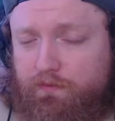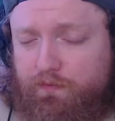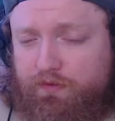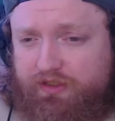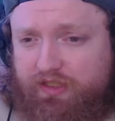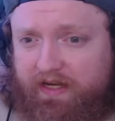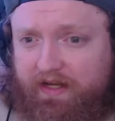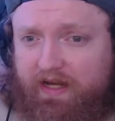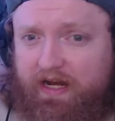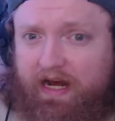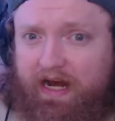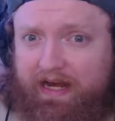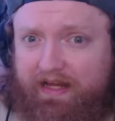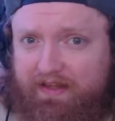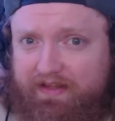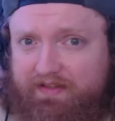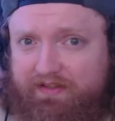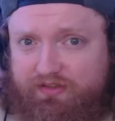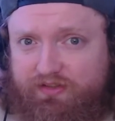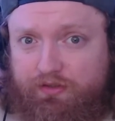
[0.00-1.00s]
which I highly
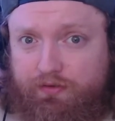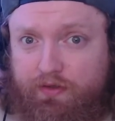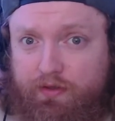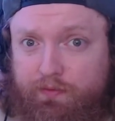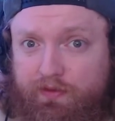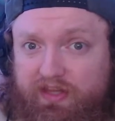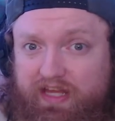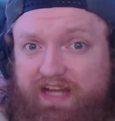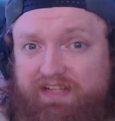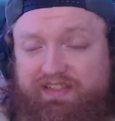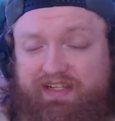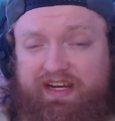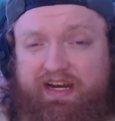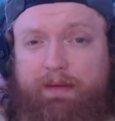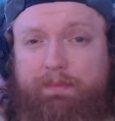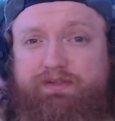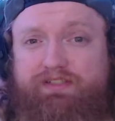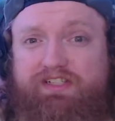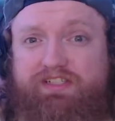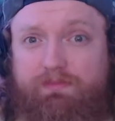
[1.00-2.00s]
disagree with as a
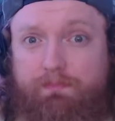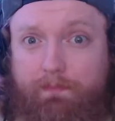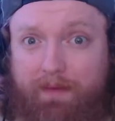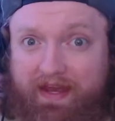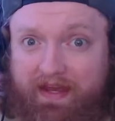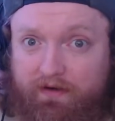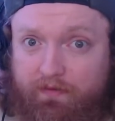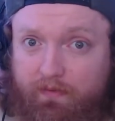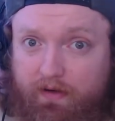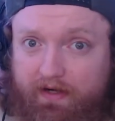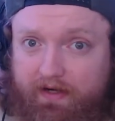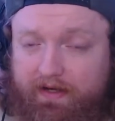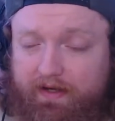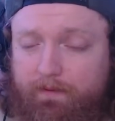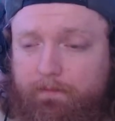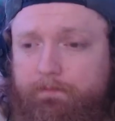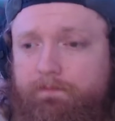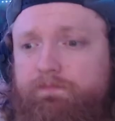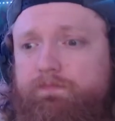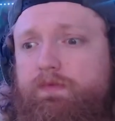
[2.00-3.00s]
Nemesis main right now.
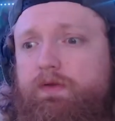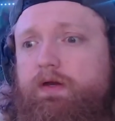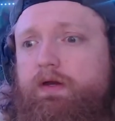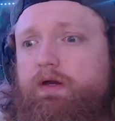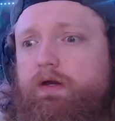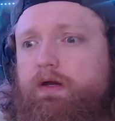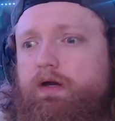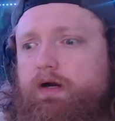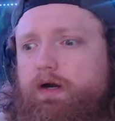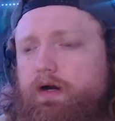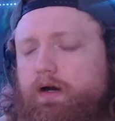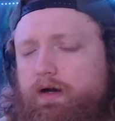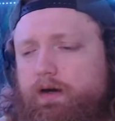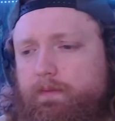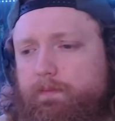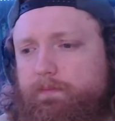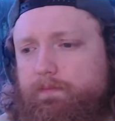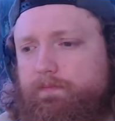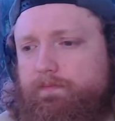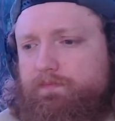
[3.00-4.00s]

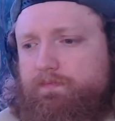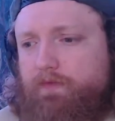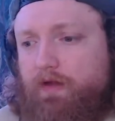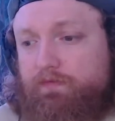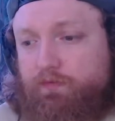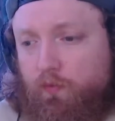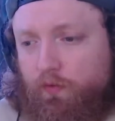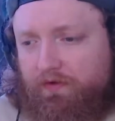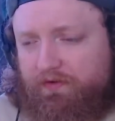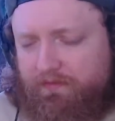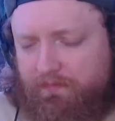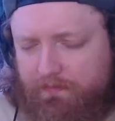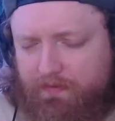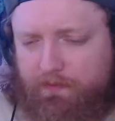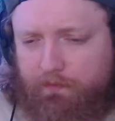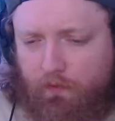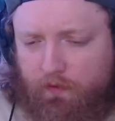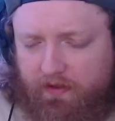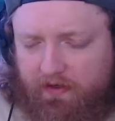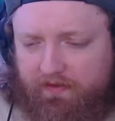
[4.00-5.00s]
Um, of course, people
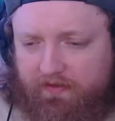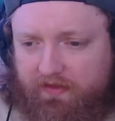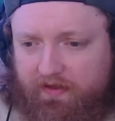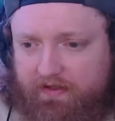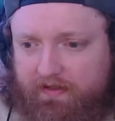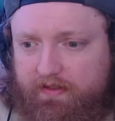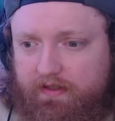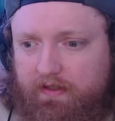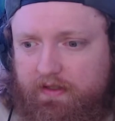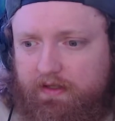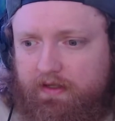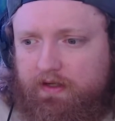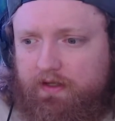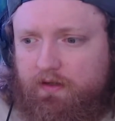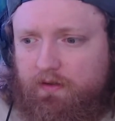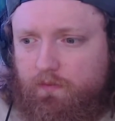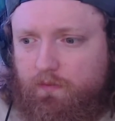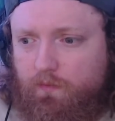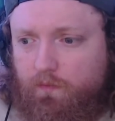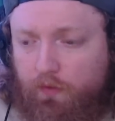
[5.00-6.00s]
are going to think,
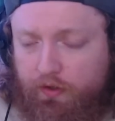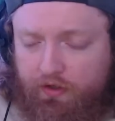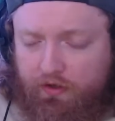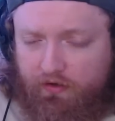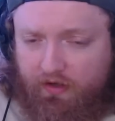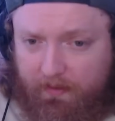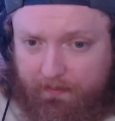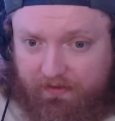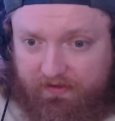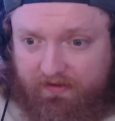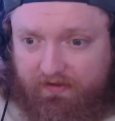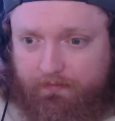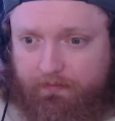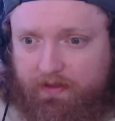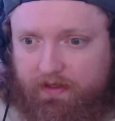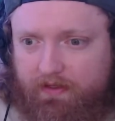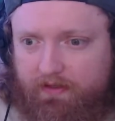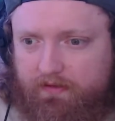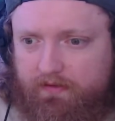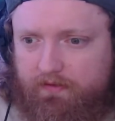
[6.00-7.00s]
well, you're Nemesis
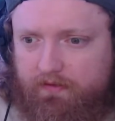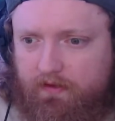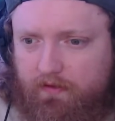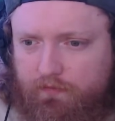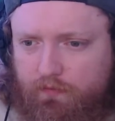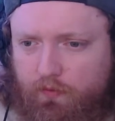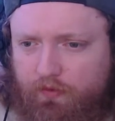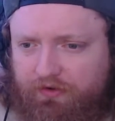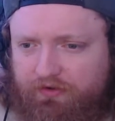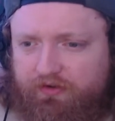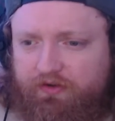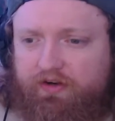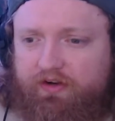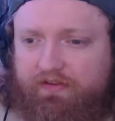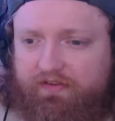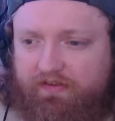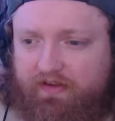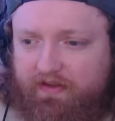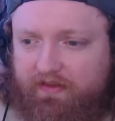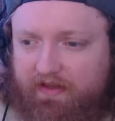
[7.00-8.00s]
main. Of course, you're going to
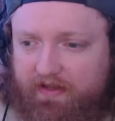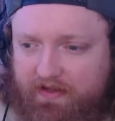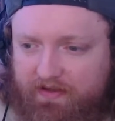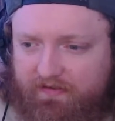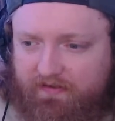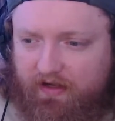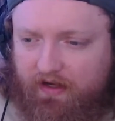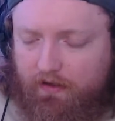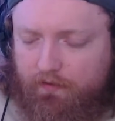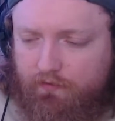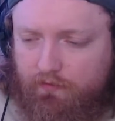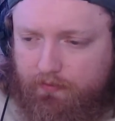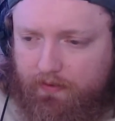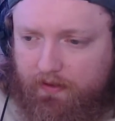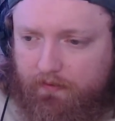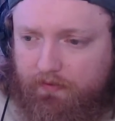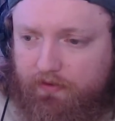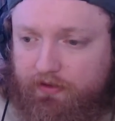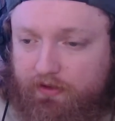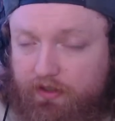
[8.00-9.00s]
say that he's not
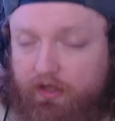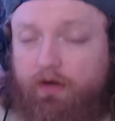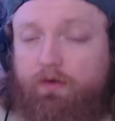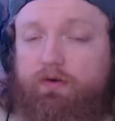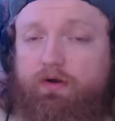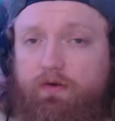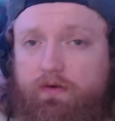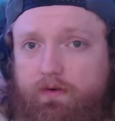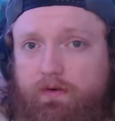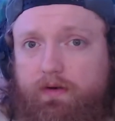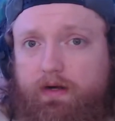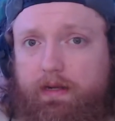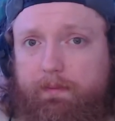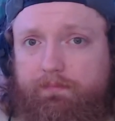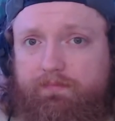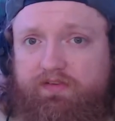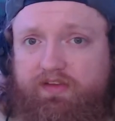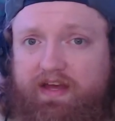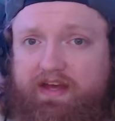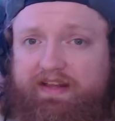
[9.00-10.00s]
overpowered. No, no, I'm
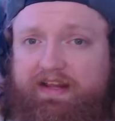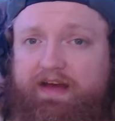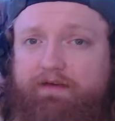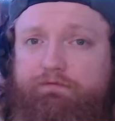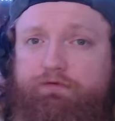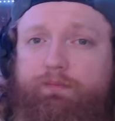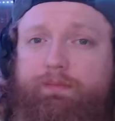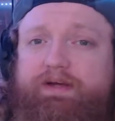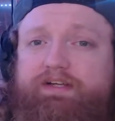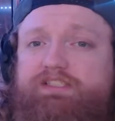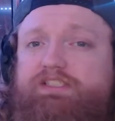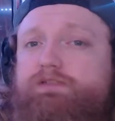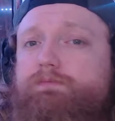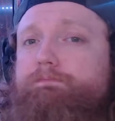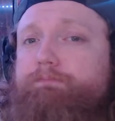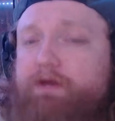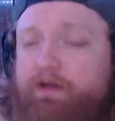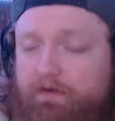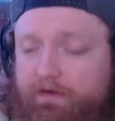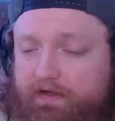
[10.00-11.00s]
saying that from
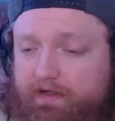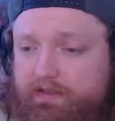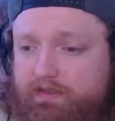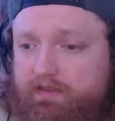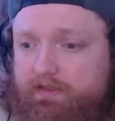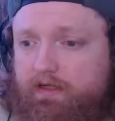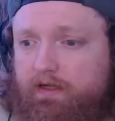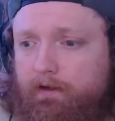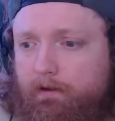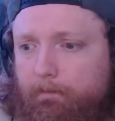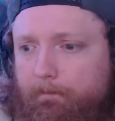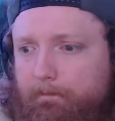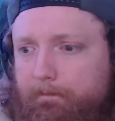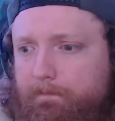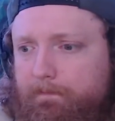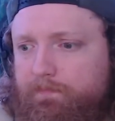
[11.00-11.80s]
experience. Um,